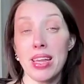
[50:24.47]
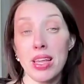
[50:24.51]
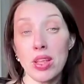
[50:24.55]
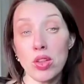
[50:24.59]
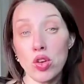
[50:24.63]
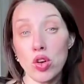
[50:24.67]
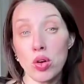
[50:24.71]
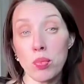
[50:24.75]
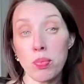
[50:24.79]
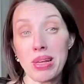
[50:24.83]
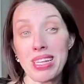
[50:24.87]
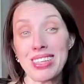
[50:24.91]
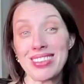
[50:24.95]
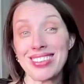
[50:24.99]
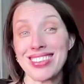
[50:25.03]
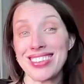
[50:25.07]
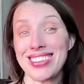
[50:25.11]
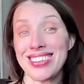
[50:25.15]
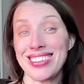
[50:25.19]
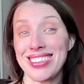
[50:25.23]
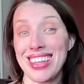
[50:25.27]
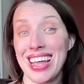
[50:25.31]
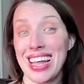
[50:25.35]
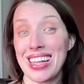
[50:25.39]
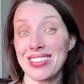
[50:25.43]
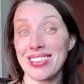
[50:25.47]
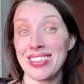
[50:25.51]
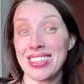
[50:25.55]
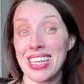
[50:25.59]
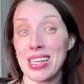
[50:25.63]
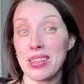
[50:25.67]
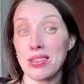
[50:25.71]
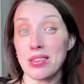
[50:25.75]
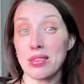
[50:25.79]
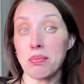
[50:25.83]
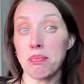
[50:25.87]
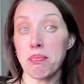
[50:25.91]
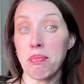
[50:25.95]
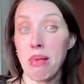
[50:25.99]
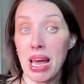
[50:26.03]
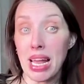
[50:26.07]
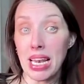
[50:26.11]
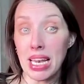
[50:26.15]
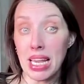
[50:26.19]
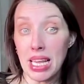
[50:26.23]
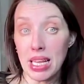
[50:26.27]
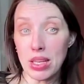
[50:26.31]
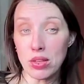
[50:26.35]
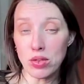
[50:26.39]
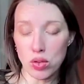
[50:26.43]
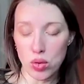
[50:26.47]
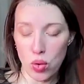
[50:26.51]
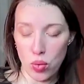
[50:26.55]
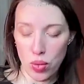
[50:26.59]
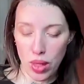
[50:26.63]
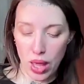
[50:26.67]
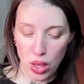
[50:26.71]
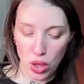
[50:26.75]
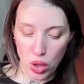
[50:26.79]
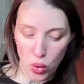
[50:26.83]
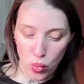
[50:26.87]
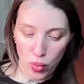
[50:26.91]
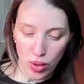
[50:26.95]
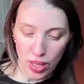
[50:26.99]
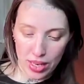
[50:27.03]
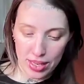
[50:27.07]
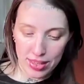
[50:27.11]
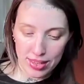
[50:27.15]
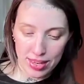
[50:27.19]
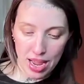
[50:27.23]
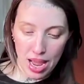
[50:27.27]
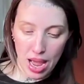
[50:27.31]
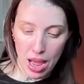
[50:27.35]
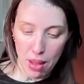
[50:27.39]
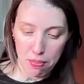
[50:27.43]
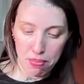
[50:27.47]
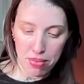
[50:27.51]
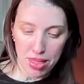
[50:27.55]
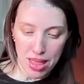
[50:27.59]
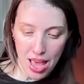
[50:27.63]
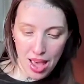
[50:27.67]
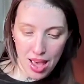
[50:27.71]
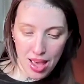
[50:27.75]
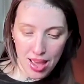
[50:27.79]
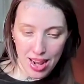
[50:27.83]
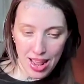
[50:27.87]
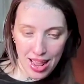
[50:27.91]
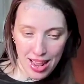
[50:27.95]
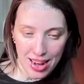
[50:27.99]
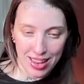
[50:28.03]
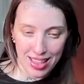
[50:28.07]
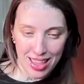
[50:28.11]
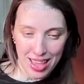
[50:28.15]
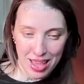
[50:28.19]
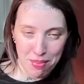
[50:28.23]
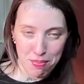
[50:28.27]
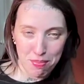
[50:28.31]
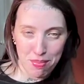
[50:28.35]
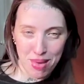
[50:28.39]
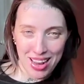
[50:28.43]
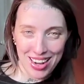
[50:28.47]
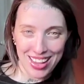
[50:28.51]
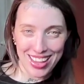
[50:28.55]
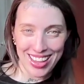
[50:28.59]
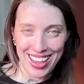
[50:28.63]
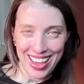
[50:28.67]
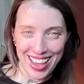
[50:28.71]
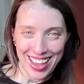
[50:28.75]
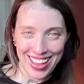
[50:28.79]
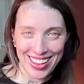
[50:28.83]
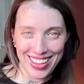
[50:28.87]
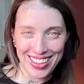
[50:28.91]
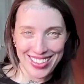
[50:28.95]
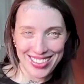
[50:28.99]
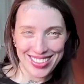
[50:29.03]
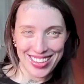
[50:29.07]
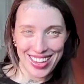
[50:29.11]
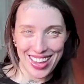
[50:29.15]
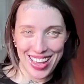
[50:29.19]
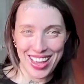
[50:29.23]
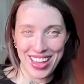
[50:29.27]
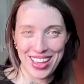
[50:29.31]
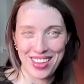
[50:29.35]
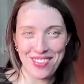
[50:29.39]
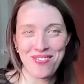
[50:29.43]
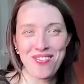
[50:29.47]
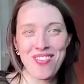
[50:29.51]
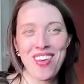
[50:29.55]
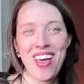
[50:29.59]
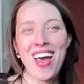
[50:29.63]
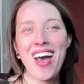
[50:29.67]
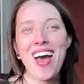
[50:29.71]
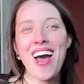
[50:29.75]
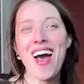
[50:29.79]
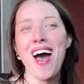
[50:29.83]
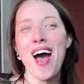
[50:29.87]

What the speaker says: in your business that says money so that you can tap that and get money anytime.